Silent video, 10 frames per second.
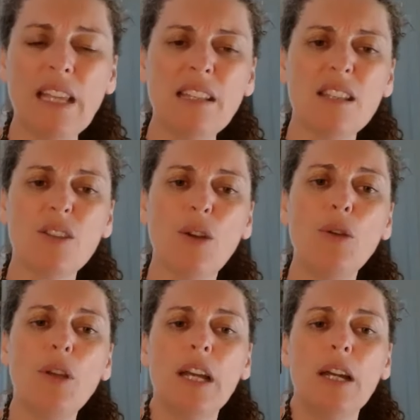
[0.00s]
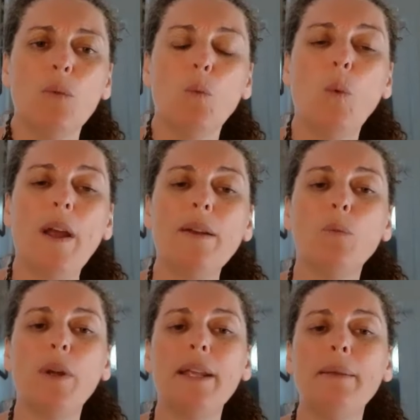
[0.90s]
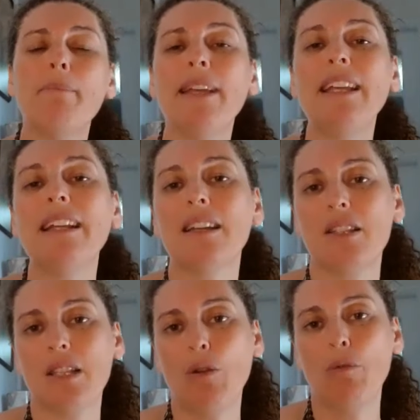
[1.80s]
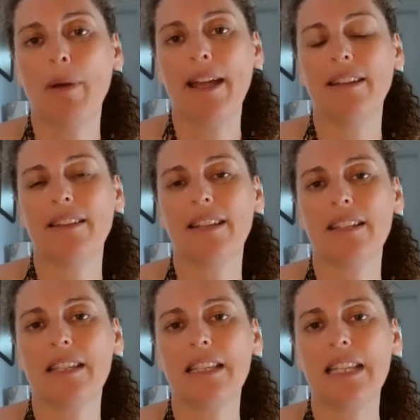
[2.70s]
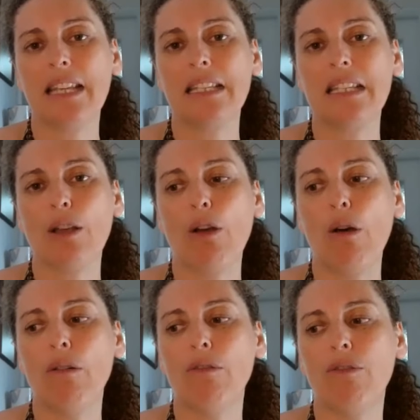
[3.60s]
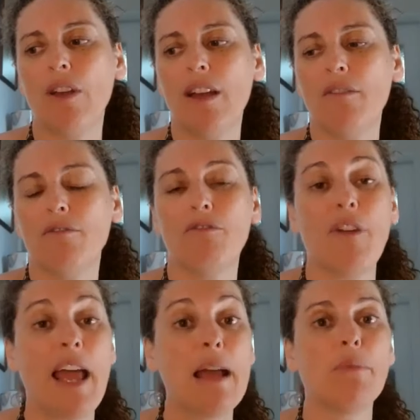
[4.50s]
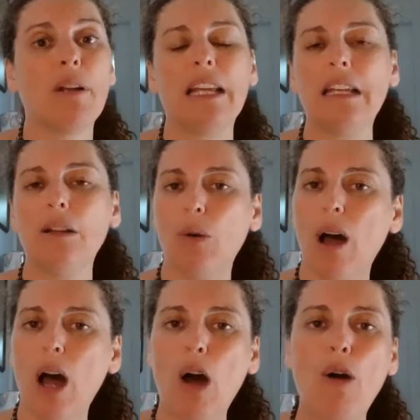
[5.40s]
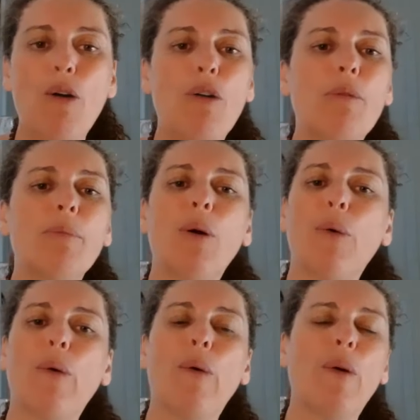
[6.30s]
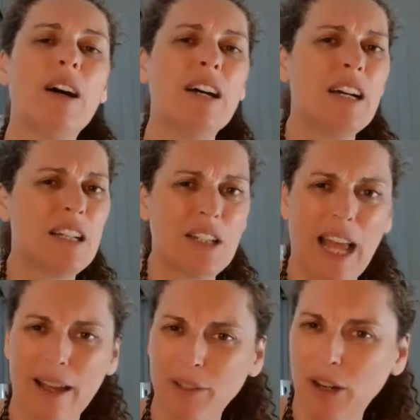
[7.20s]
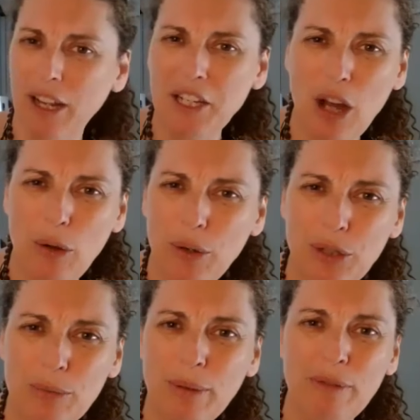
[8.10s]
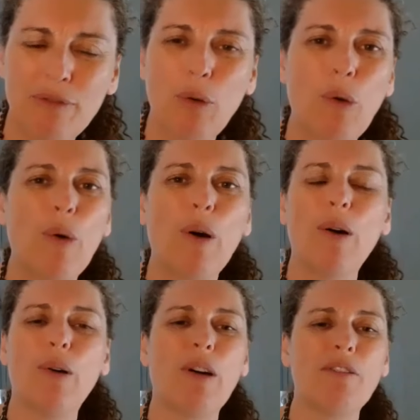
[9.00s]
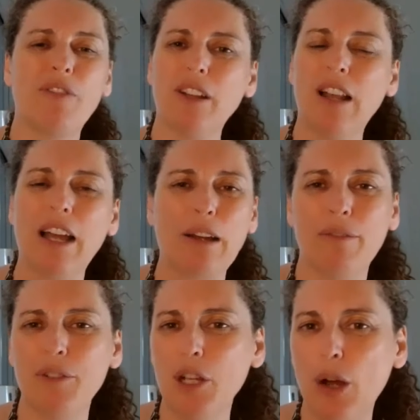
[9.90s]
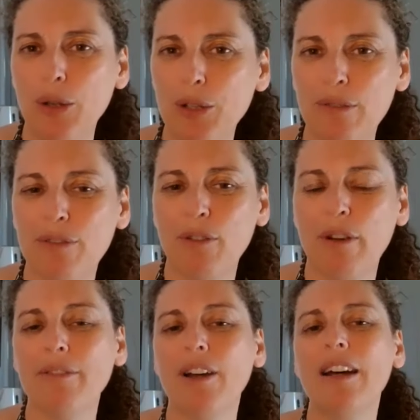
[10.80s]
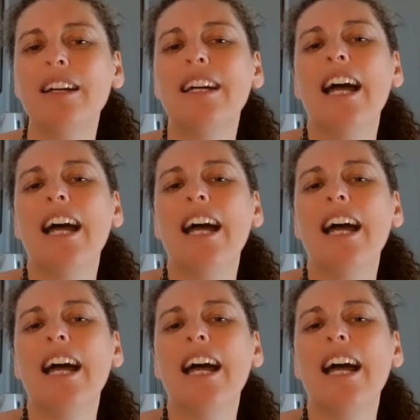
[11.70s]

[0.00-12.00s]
And so when we meet a soulmate, there's a sense of family or home or haven't I known you before or I feel like I've known you forever.